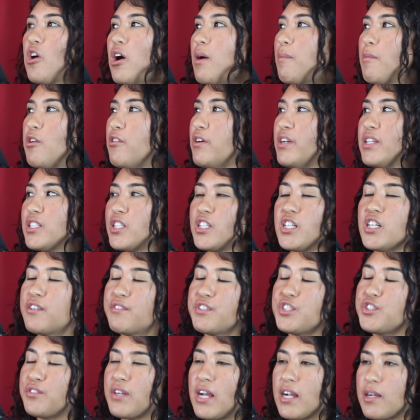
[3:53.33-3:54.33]
I'm always a
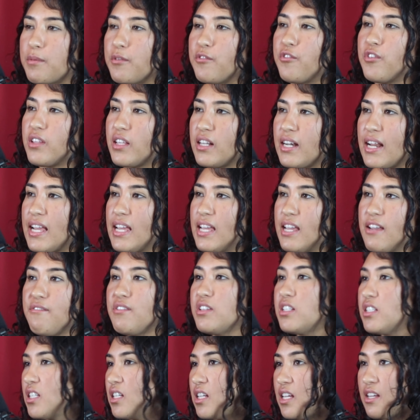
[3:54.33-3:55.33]
nervous wreck before the night.
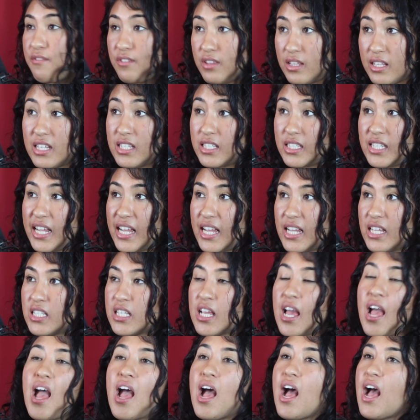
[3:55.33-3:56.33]
Even these days,
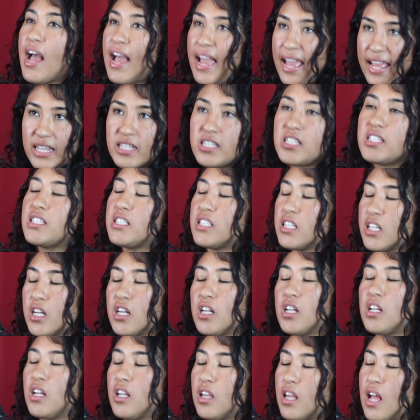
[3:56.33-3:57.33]
it's
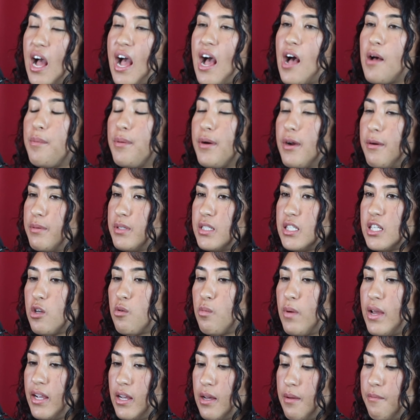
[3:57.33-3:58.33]
still a lot. I'll purposely
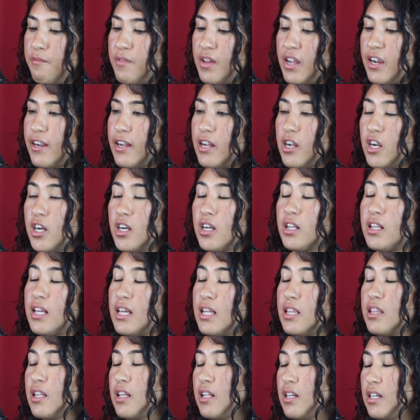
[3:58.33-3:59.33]
wake up very
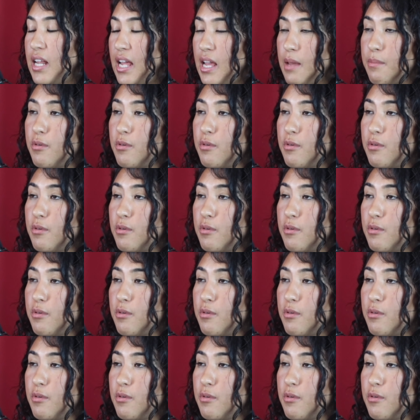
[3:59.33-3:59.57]
early the day